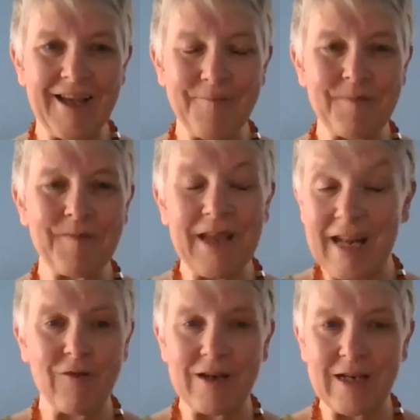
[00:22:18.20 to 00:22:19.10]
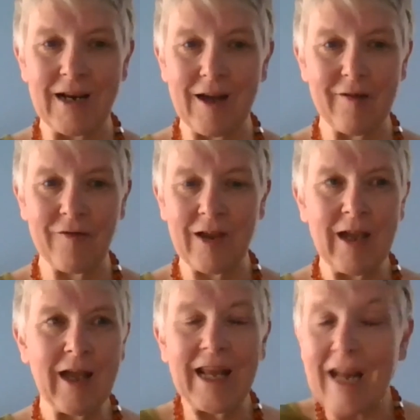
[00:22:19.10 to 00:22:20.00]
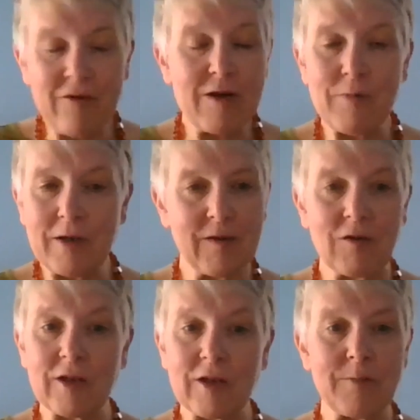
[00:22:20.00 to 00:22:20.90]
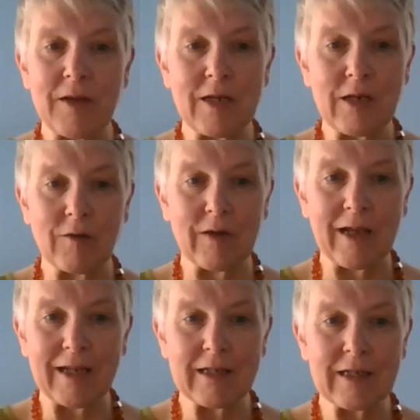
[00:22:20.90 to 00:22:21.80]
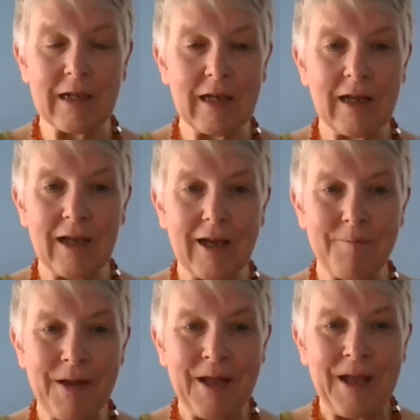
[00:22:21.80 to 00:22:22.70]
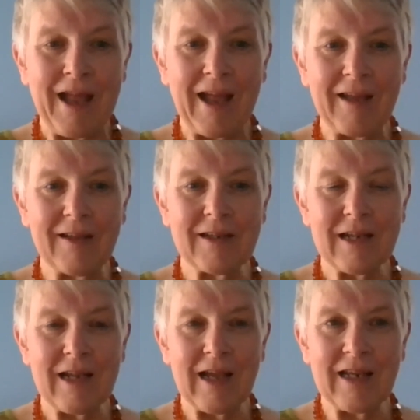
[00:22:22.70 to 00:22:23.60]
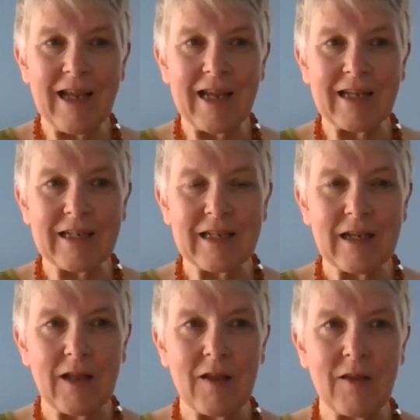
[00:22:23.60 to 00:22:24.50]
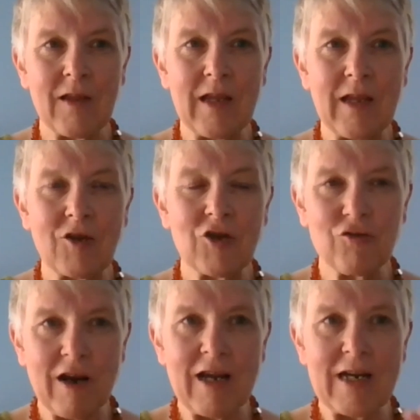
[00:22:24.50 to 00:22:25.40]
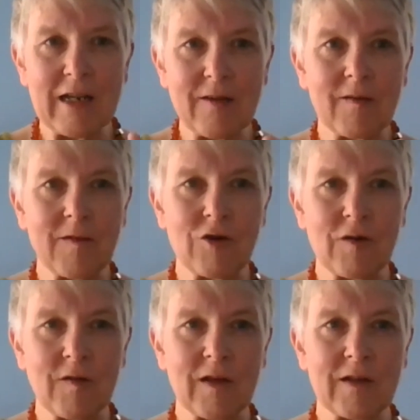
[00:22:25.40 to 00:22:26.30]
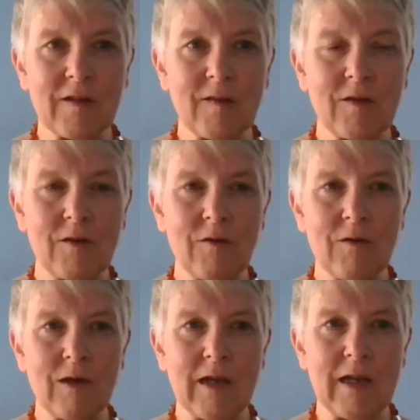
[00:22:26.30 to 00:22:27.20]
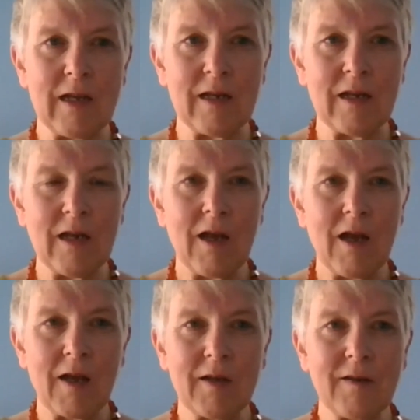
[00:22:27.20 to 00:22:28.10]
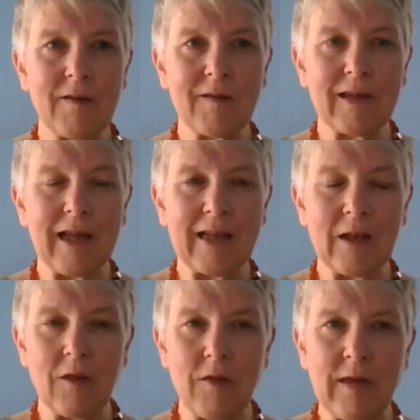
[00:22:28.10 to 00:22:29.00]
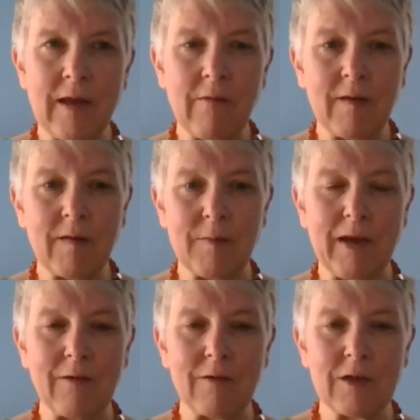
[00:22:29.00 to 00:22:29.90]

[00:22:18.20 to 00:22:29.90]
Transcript: in everyday life. And everybody's got an opinion on that. And yet the training that social scientists do in understanding theories about